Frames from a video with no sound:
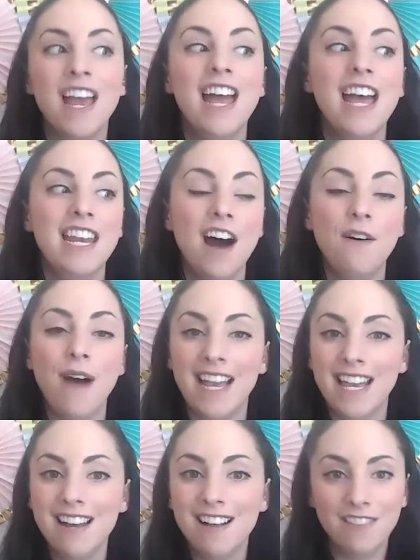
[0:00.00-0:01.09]
Now, I
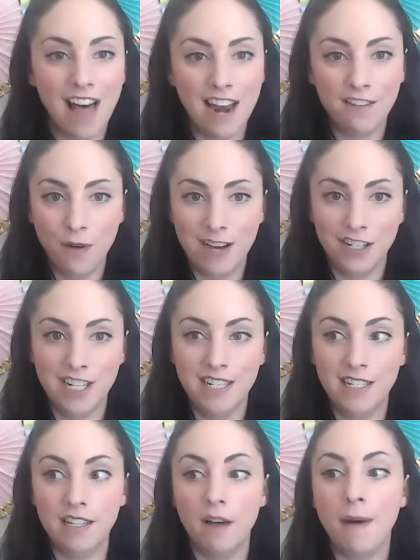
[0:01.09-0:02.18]
get a lot of
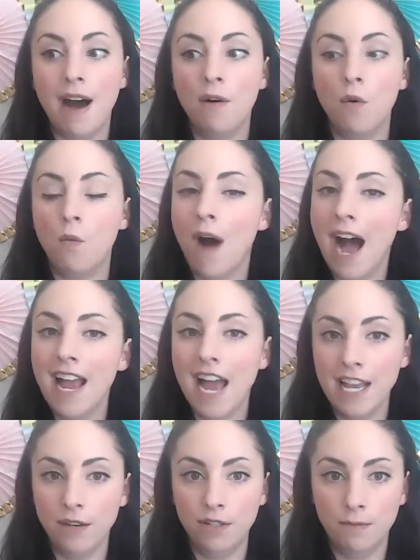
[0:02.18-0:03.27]
questions about why I
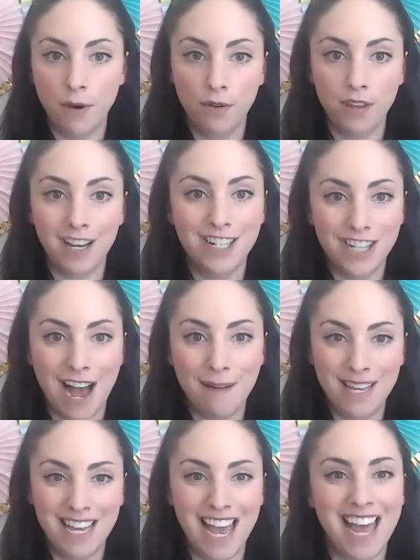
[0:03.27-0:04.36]
use both
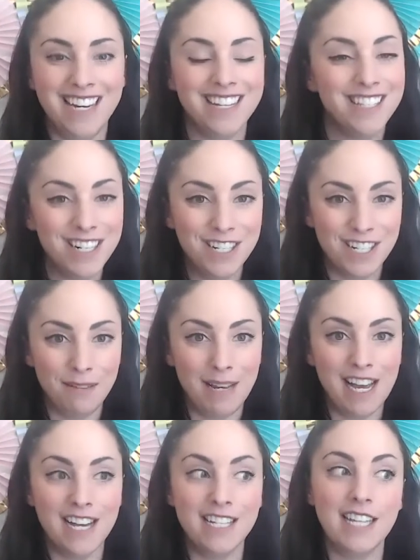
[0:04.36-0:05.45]
Kajabi and Searchy
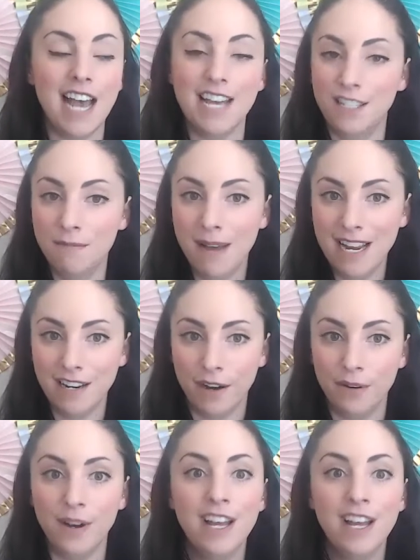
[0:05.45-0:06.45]
because, as you might know,